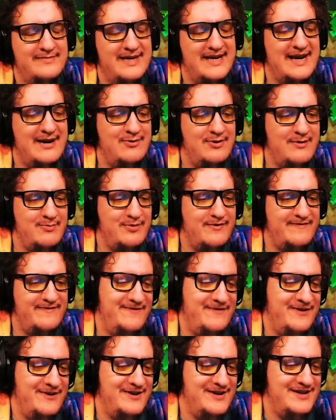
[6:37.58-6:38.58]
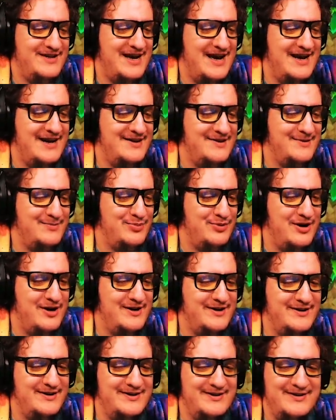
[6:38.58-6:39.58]
think I would have preferred to die to the
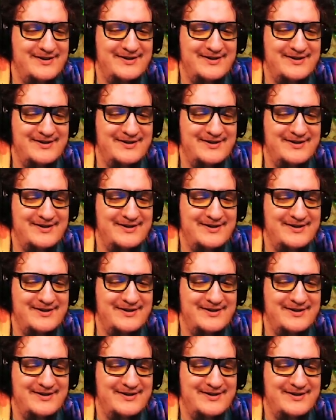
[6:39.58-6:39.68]
piranha.